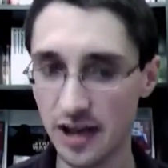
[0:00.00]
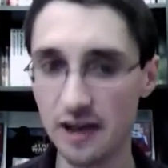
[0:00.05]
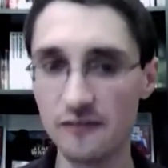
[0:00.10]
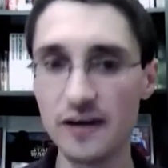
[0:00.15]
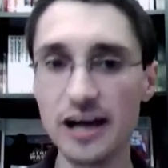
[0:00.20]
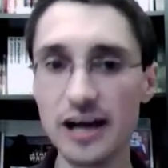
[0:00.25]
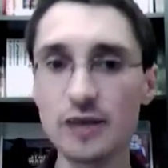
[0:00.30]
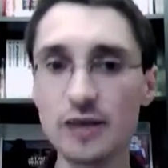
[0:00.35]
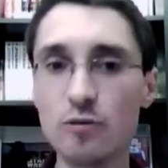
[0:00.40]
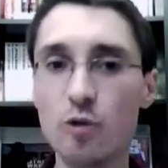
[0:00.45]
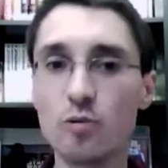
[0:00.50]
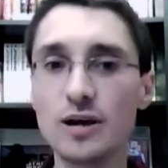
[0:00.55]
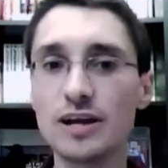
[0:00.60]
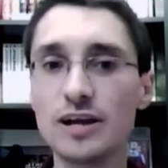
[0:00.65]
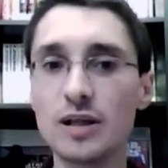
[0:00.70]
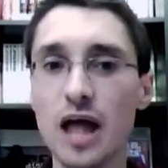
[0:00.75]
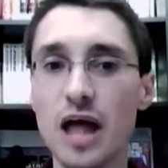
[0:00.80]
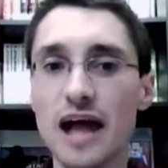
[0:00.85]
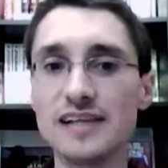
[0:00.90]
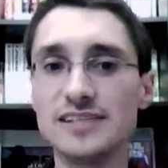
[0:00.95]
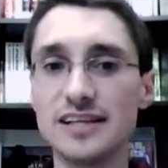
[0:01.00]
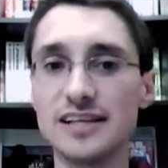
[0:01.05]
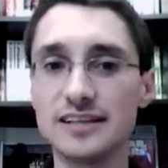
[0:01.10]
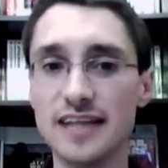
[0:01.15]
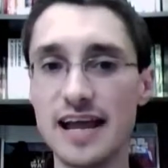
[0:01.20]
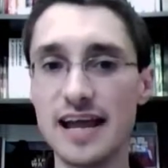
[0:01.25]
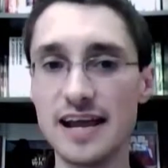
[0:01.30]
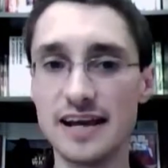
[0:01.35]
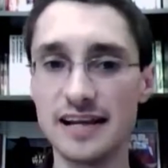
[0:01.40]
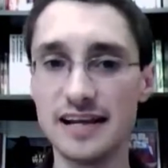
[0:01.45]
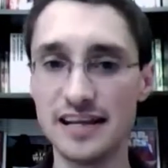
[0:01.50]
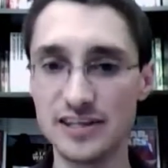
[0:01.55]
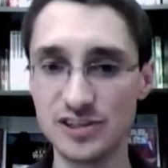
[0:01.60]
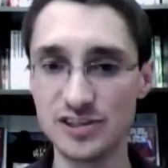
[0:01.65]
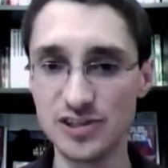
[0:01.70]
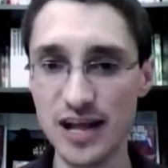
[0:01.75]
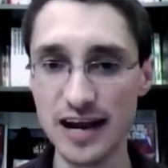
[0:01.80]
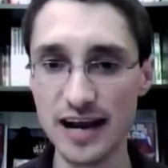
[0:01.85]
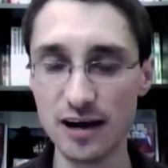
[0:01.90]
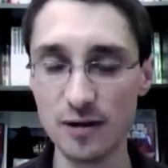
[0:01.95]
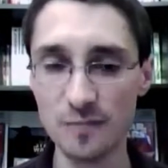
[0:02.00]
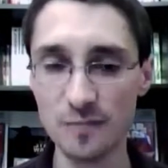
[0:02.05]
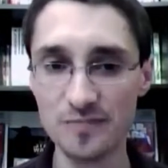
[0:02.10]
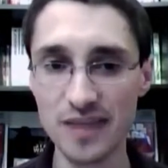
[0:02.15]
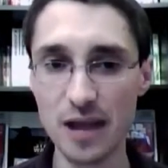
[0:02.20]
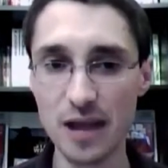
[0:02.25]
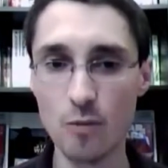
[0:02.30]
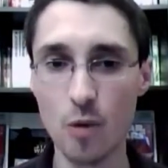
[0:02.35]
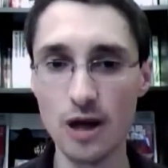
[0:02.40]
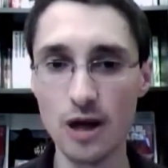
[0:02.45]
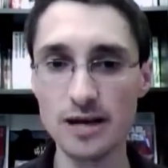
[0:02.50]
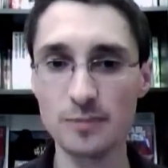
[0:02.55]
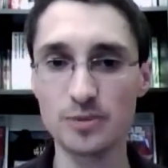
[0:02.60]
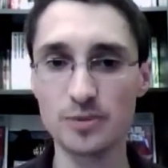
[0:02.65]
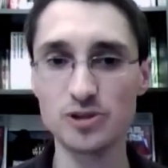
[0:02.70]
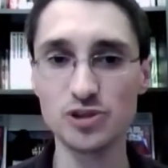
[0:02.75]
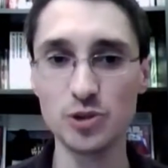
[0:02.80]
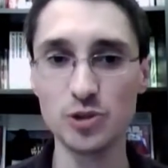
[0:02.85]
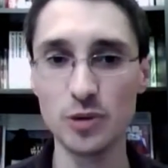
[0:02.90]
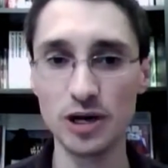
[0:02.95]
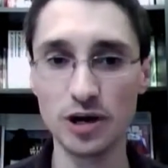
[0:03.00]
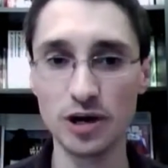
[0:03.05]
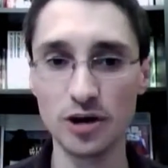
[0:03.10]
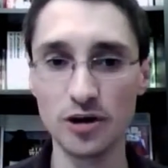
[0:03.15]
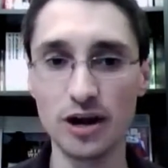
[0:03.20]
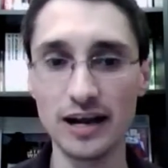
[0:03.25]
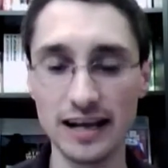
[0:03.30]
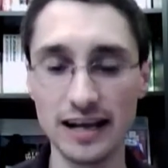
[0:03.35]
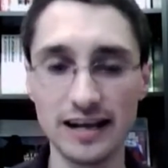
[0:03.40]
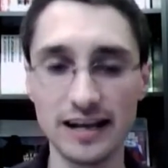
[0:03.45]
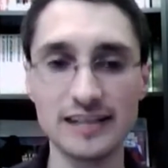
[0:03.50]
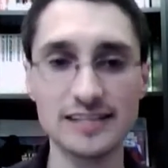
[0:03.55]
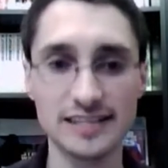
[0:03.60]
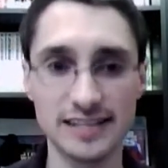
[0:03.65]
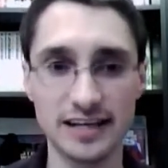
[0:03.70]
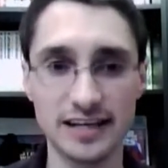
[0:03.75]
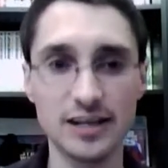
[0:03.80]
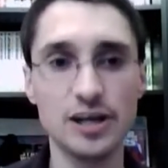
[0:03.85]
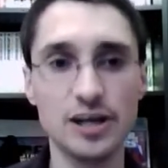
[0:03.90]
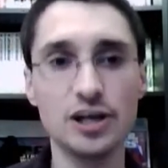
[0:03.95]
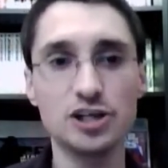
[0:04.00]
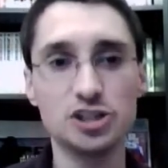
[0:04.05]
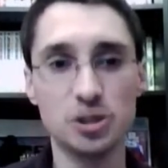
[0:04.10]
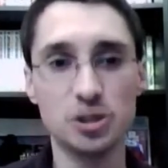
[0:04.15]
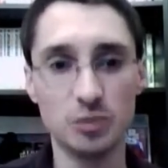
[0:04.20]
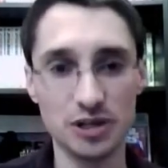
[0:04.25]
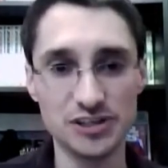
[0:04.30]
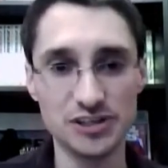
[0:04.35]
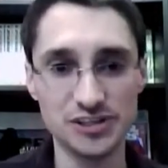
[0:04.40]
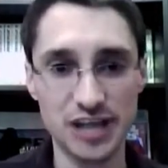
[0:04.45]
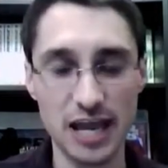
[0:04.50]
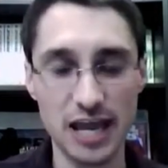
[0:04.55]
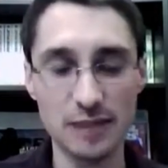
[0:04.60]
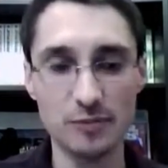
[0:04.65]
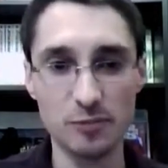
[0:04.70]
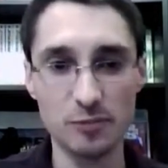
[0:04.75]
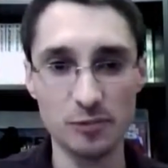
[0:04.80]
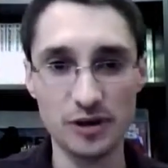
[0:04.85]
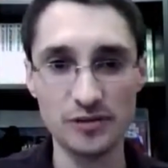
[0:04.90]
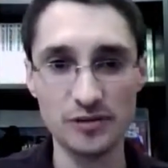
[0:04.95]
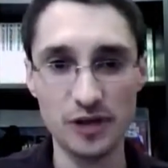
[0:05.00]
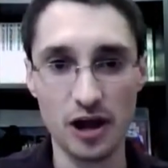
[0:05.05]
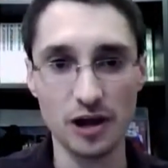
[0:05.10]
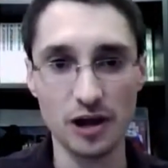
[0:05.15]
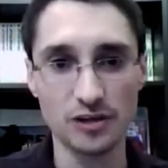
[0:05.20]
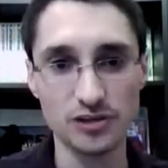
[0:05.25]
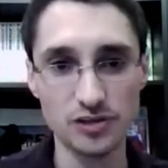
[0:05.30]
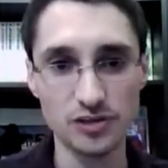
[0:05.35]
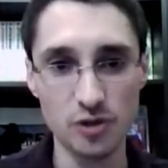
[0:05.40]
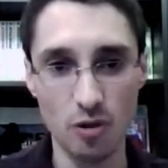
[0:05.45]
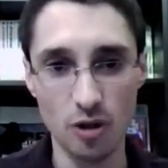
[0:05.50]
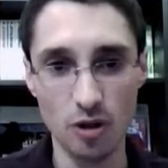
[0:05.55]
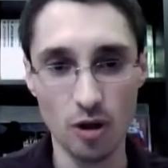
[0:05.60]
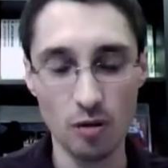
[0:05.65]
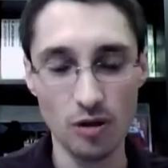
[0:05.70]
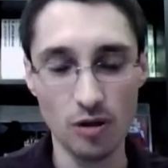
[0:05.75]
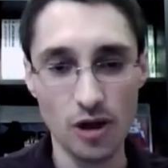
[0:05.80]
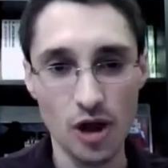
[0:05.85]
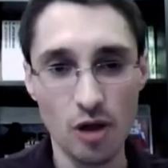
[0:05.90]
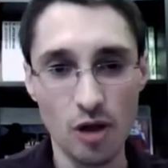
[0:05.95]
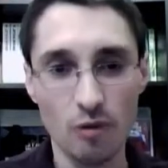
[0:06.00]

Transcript: Vader will realize that Leia is there and wind up pursuing her. Again, as I said, she will escape with Han Solo.